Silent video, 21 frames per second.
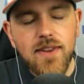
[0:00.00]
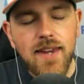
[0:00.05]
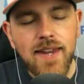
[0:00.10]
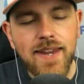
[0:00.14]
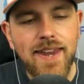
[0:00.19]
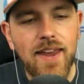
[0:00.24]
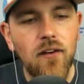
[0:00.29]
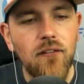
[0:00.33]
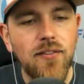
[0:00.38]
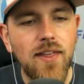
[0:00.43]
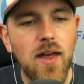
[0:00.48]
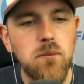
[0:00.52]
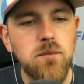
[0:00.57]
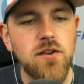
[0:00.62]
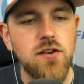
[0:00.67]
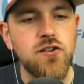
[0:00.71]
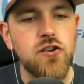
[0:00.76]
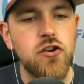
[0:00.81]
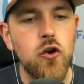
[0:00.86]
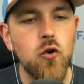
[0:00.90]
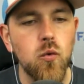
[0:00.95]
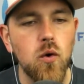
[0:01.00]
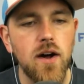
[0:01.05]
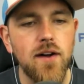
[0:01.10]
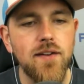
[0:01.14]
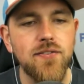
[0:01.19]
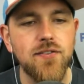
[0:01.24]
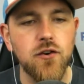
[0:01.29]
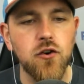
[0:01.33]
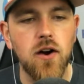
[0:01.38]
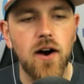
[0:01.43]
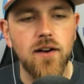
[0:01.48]
He held them to two
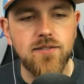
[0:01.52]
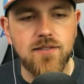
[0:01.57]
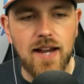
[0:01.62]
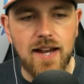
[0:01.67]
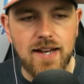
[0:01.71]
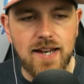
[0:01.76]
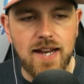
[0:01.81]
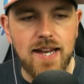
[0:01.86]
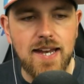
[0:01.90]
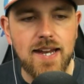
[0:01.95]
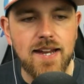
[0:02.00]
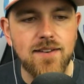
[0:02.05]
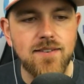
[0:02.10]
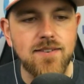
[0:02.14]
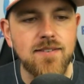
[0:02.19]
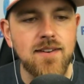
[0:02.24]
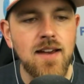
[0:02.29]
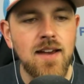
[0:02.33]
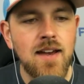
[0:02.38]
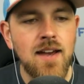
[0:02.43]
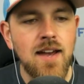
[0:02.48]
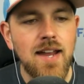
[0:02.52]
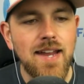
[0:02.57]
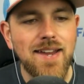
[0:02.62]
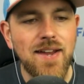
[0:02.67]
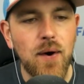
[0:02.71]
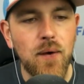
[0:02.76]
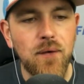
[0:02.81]
runs across eight innings. He